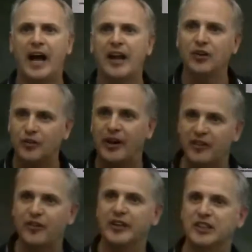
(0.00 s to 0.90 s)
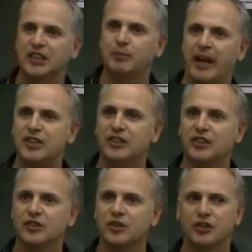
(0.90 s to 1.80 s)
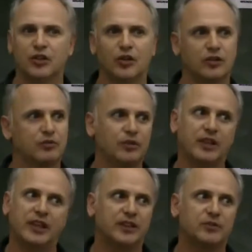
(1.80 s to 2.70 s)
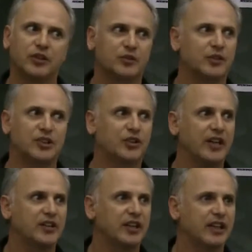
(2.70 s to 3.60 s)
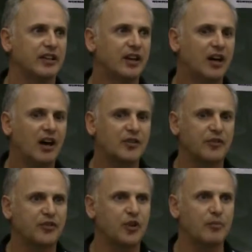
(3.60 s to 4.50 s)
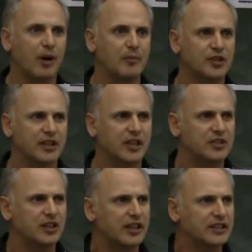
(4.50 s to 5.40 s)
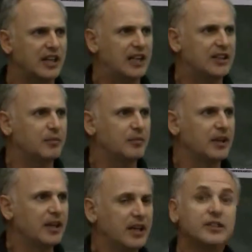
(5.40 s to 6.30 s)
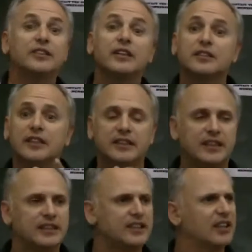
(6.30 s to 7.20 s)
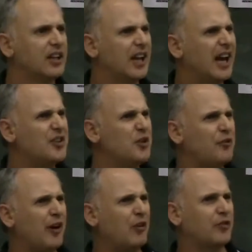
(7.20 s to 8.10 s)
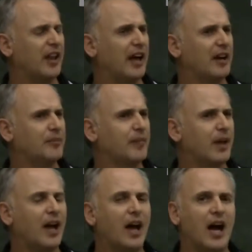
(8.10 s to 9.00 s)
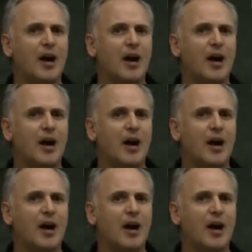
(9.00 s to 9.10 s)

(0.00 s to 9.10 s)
And I looked around for its explanation, the students looked really, looked really strangely. And then after a few moments, the kid stuck his hand up I said, yes. And he said, yes, sir. And you fell for that. I,